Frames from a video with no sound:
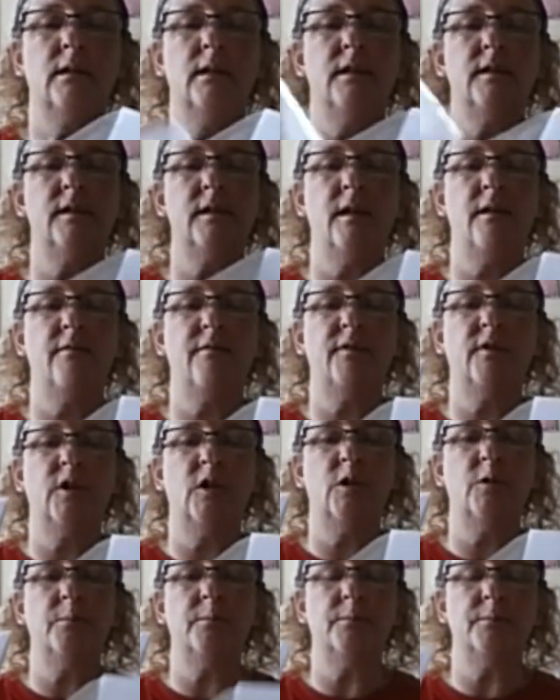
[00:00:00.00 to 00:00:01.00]
this
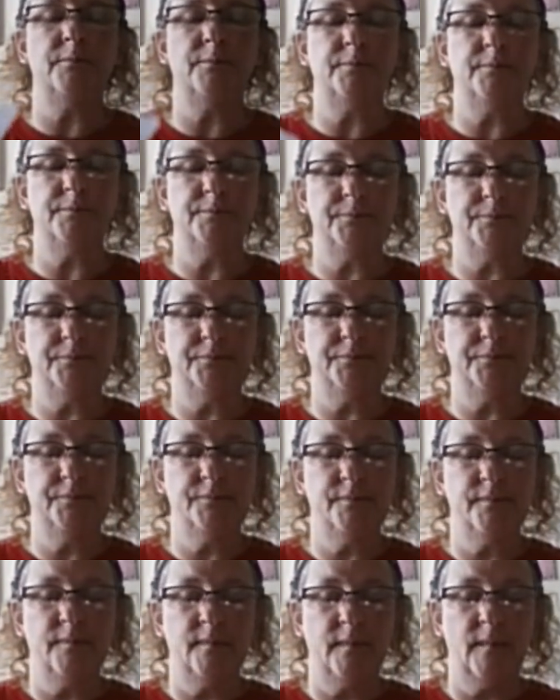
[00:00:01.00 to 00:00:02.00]
envelope
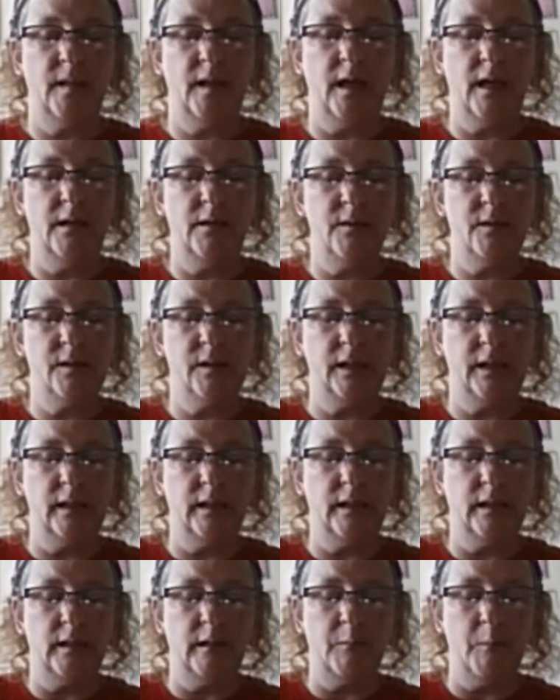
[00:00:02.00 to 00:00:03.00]
and you stick
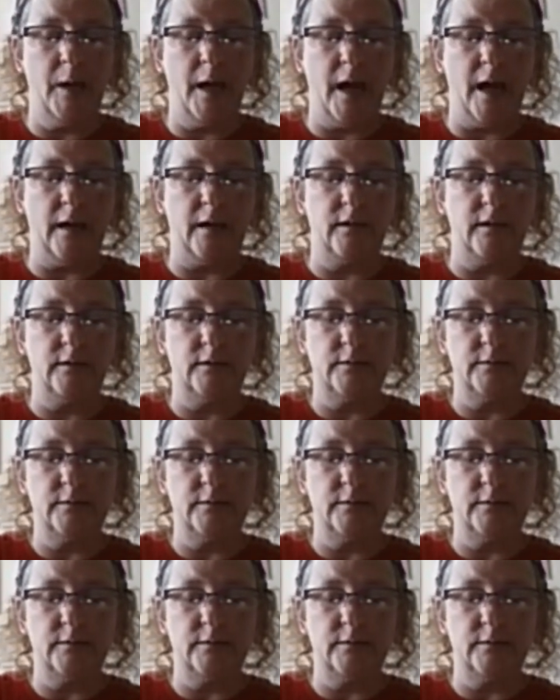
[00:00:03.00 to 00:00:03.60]
it in the back.